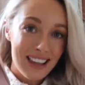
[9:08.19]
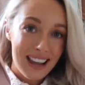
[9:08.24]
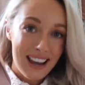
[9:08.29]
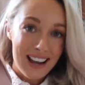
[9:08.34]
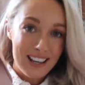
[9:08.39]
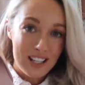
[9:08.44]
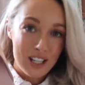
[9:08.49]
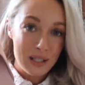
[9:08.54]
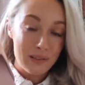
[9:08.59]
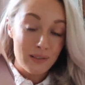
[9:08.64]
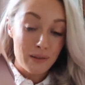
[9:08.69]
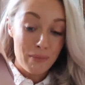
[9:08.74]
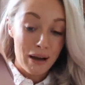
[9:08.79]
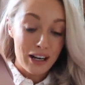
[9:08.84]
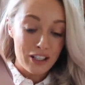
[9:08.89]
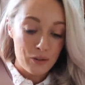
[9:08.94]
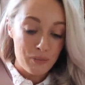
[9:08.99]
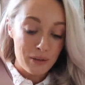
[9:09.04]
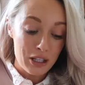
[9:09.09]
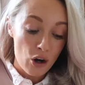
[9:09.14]
they actually
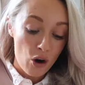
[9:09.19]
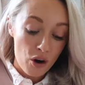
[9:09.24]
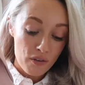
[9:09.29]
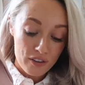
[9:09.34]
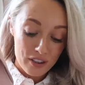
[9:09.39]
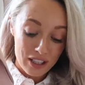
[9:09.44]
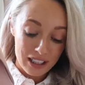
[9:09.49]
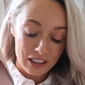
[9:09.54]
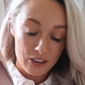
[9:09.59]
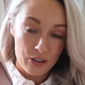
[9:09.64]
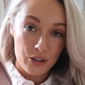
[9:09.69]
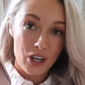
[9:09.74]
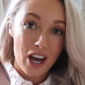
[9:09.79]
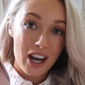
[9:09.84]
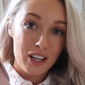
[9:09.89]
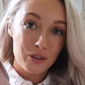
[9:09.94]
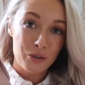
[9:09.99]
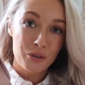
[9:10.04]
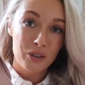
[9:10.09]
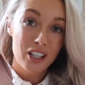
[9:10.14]
reminded me of the Nicholas
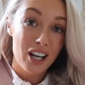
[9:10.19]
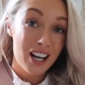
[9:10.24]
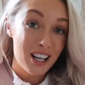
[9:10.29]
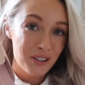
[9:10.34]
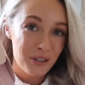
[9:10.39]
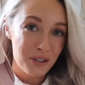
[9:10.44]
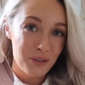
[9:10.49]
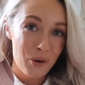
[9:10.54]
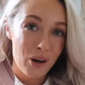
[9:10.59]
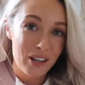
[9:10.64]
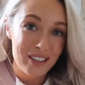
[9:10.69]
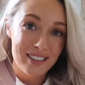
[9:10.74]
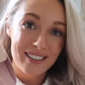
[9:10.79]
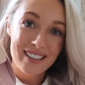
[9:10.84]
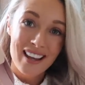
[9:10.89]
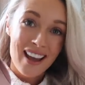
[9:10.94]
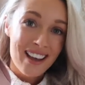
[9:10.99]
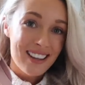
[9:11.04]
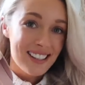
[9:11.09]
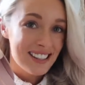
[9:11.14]
Kirkwood ones,